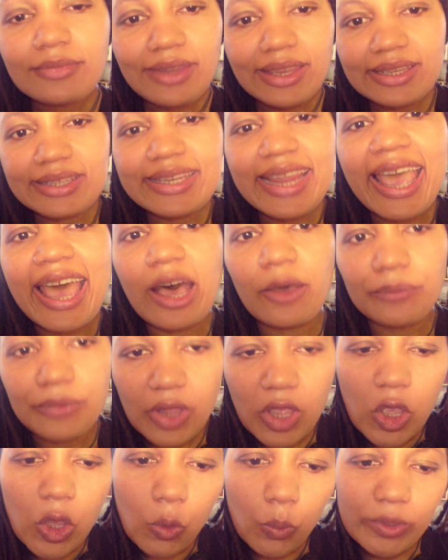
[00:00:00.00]
Now,
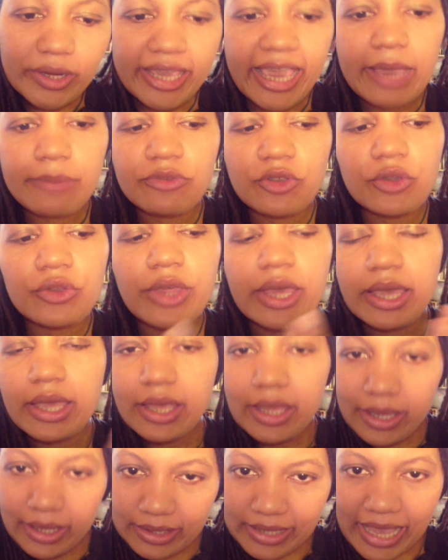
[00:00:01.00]
when it came to the
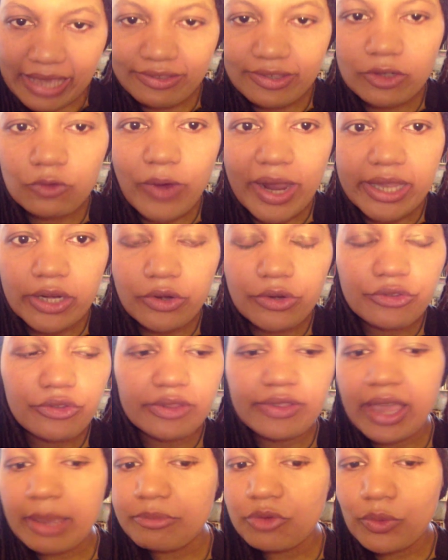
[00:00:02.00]
classic writers that
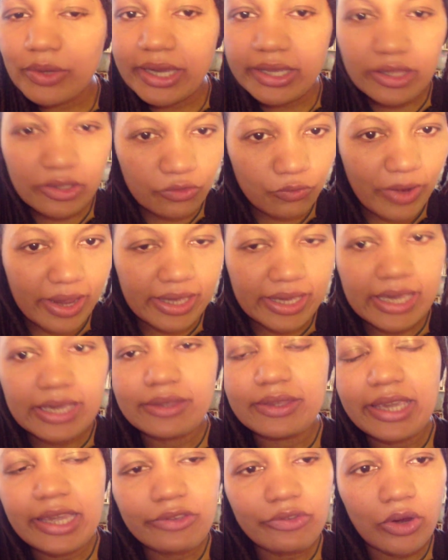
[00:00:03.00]
I'm doing in this ranking,
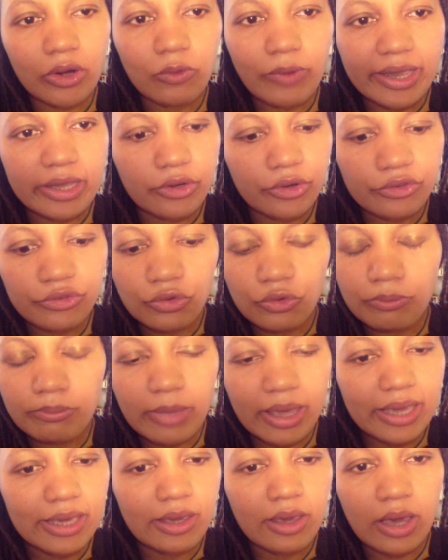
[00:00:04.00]
these are writers who,
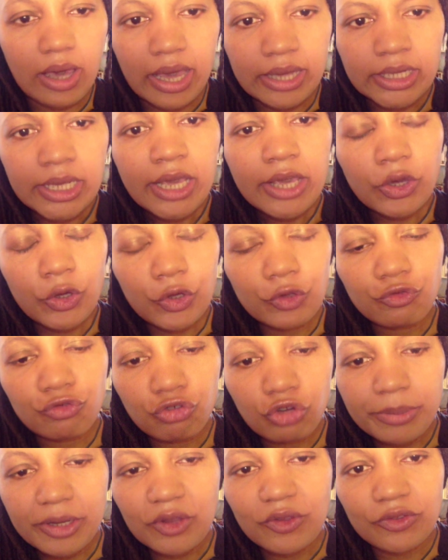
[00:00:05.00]
my god,
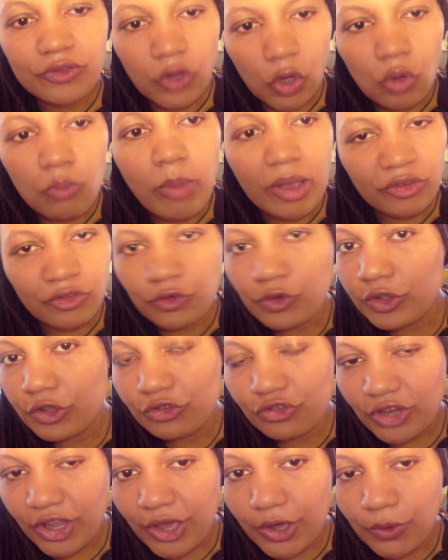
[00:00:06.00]
contributed so much to the
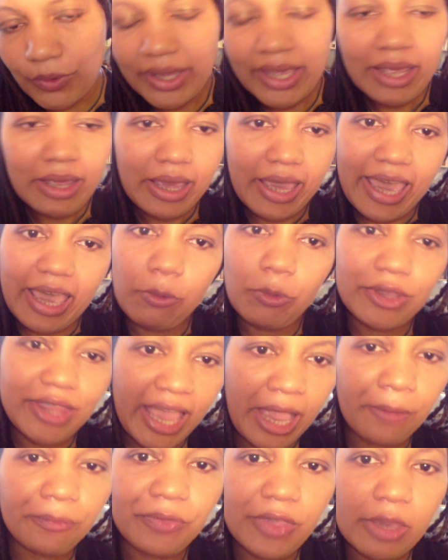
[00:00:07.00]
show, and
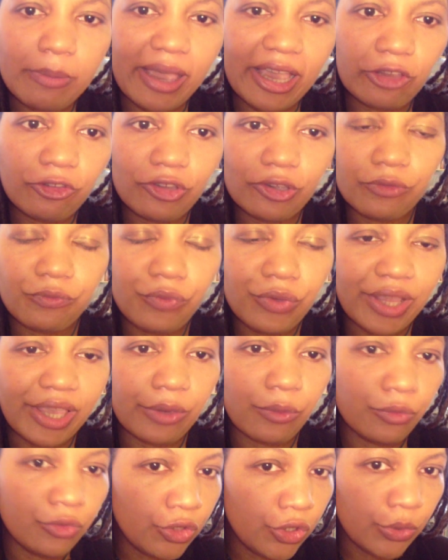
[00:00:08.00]
without them, I just feel like
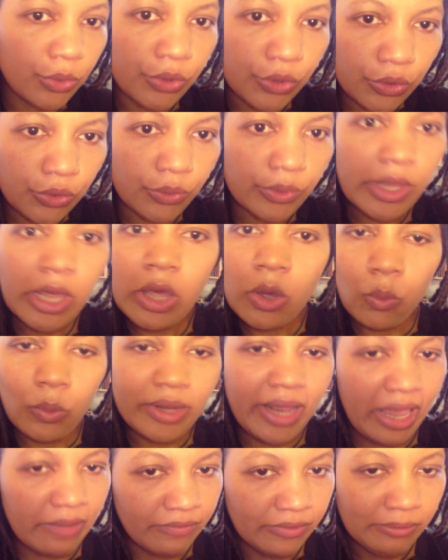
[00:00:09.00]
New Who would
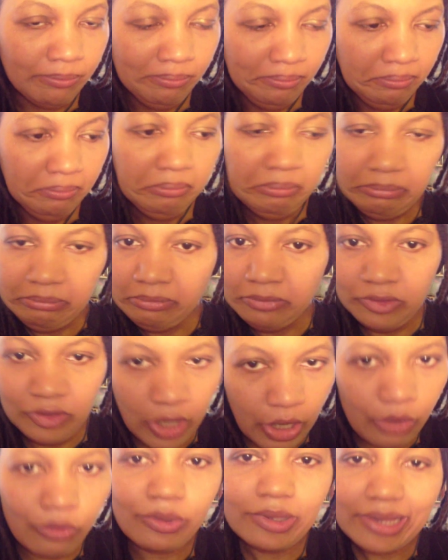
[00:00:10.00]
have
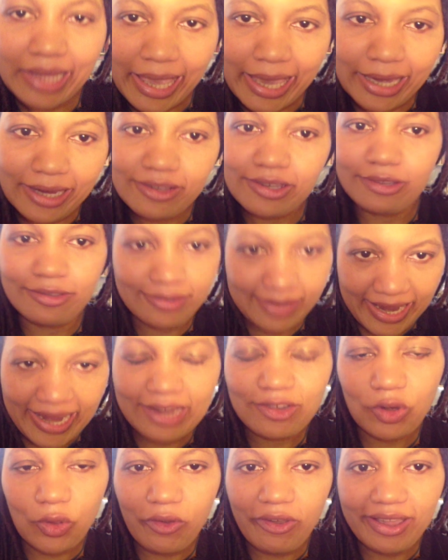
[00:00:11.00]
no leg to
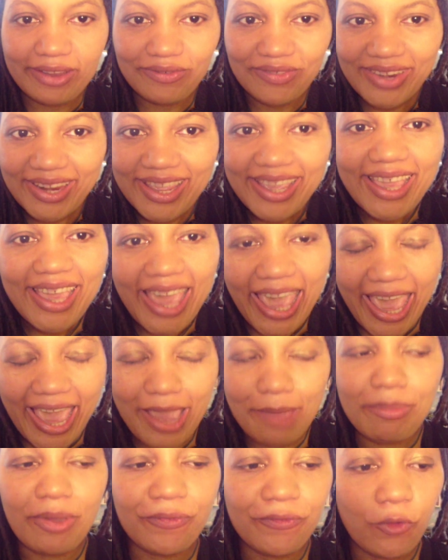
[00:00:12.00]
stand on. And
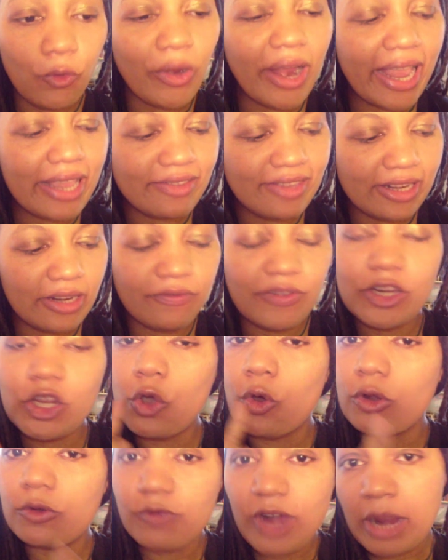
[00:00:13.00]
before I did a video
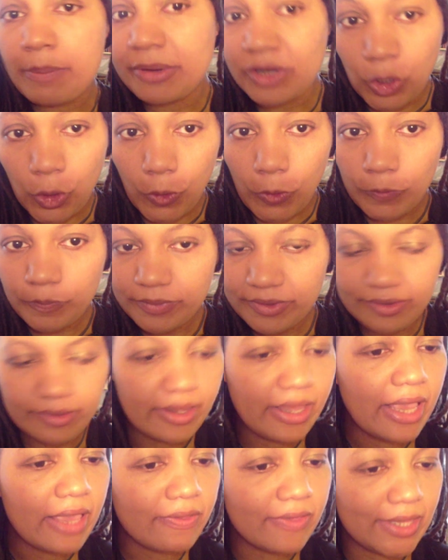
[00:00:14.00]
on Robert Holmes,
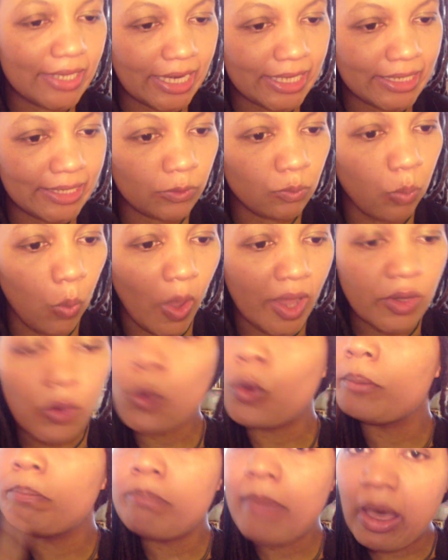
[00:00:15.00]
then I did one
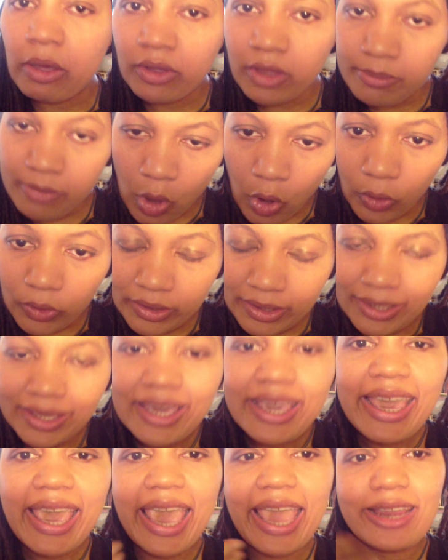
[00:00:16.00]
on Malcolm Hulke,
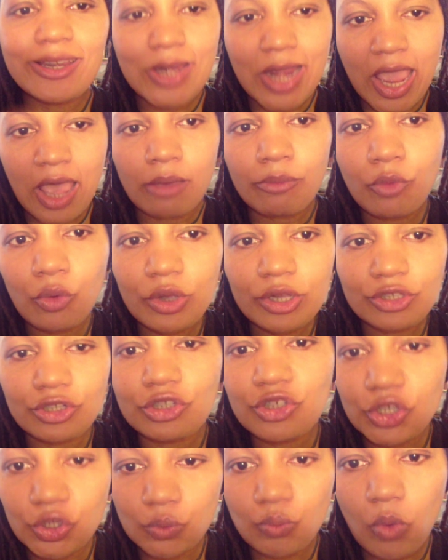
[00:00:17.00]
and now I'm going to
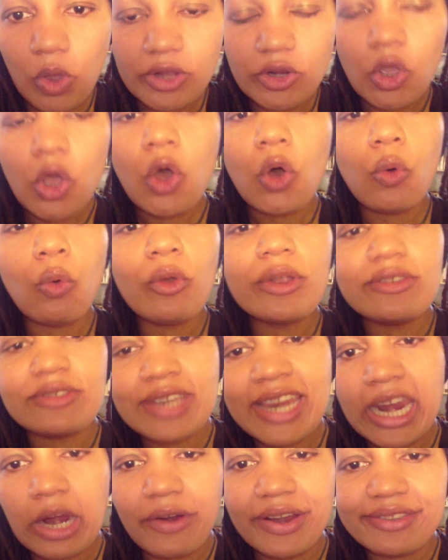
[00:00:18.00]
do one on
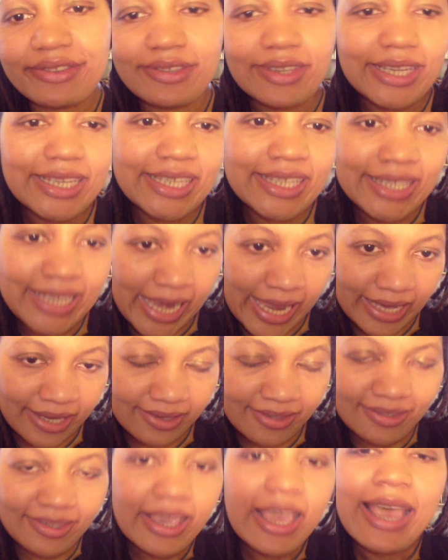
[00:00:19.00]
Terrance
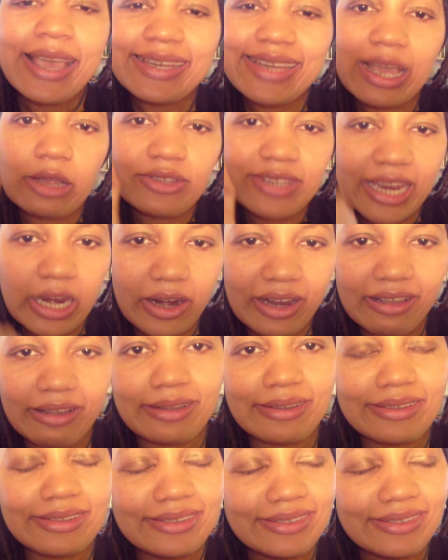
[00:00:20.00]
Dicks. Now, Ter- oh.